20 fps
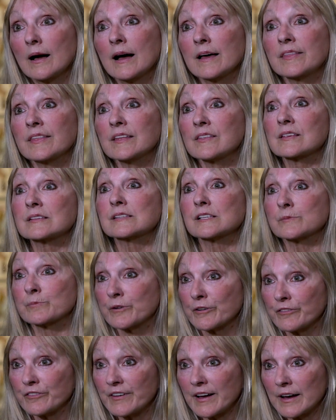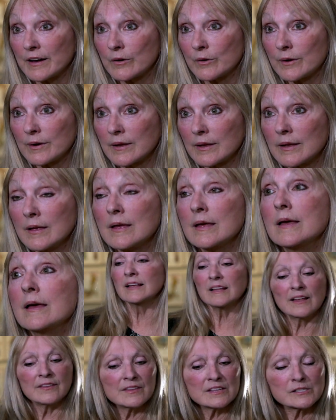I think this is profound.
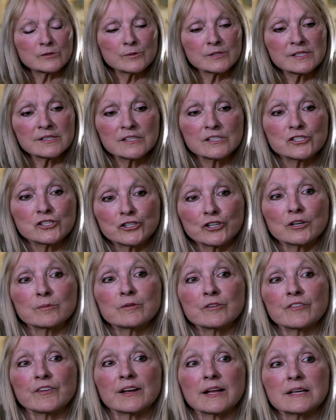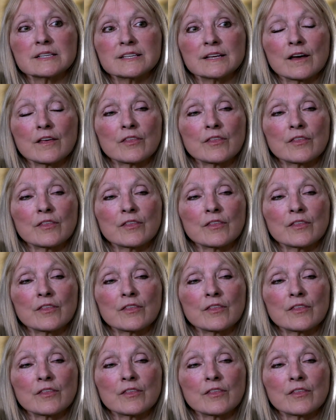And this was the germ of an idea.